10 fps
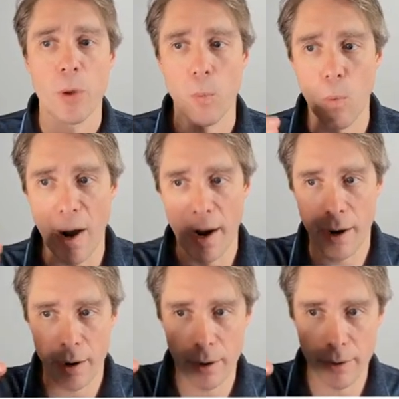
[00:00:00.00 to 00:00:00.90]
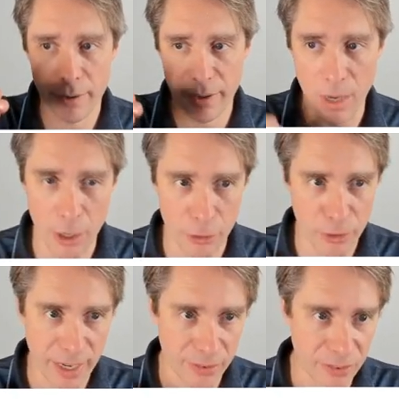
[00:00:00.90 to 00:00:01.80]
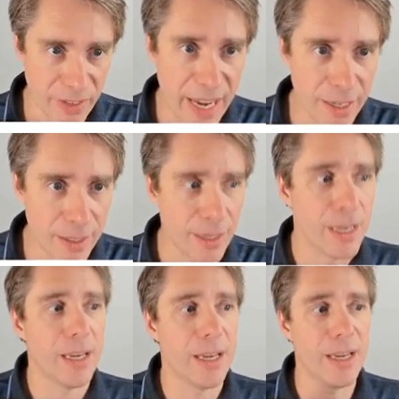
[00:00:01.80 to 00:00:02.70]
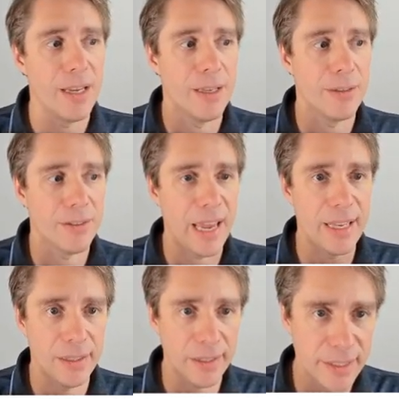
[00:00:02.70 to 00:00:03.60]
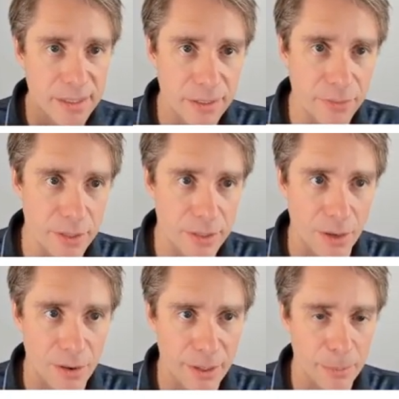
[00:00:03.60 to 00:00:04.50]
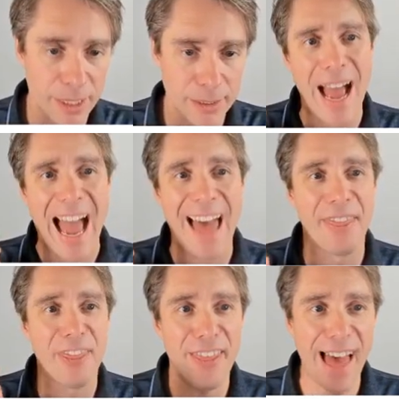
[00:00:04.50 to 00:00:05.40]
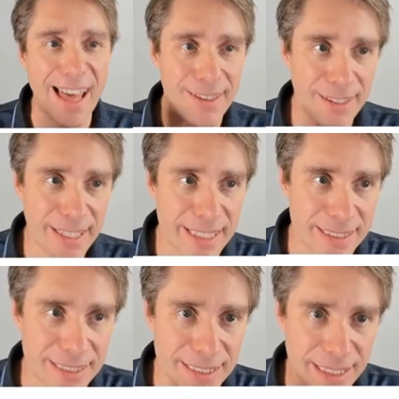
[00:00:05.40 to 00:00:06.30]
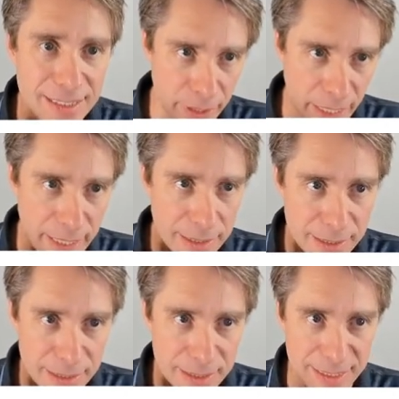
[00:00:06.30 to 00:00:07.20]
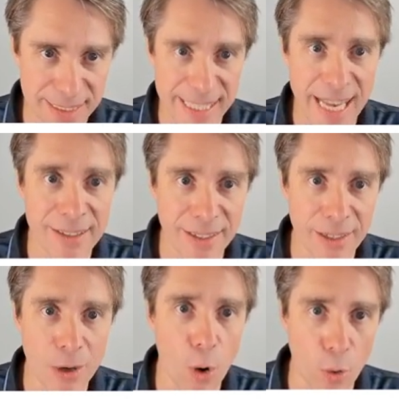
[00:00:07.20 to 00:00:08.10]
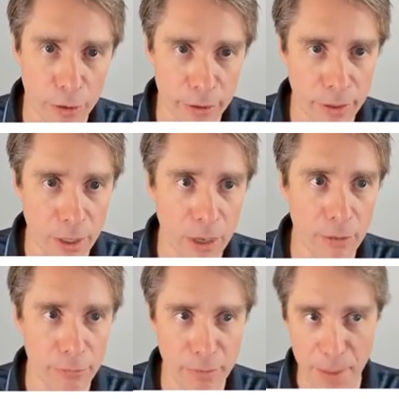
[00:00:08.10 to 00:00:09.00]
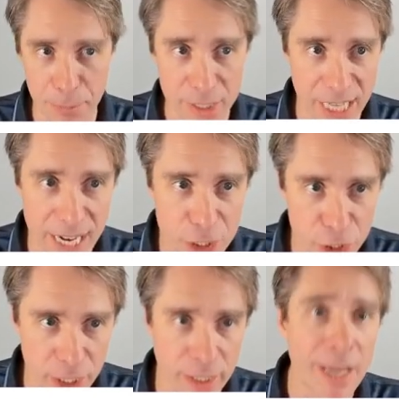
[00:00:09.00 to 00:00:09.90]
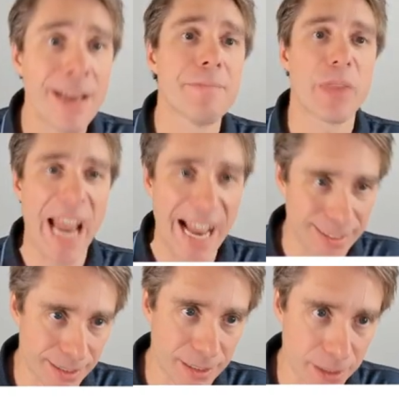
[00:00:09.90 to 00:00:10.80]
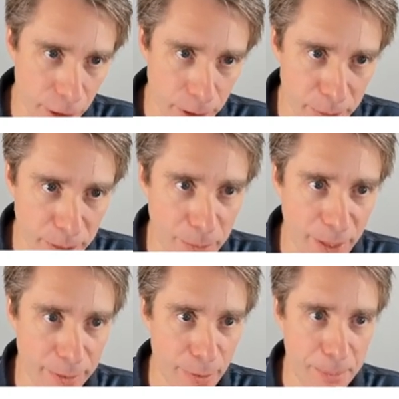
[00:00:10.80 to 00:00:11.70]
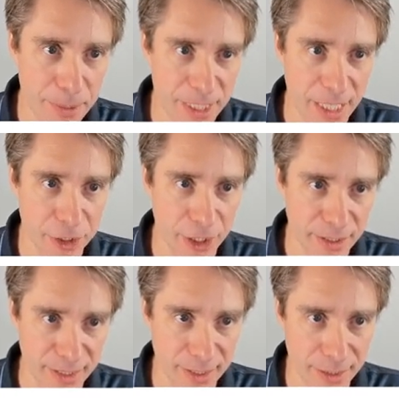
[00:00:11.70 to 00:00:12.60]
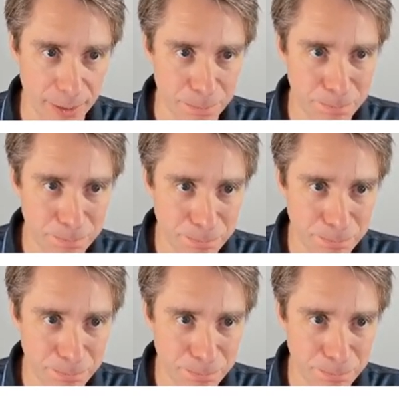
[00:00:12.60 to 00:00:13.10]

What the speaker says: where the contract state is a list of the documents, and that list is in descending order of reputation as determined by the reputation system.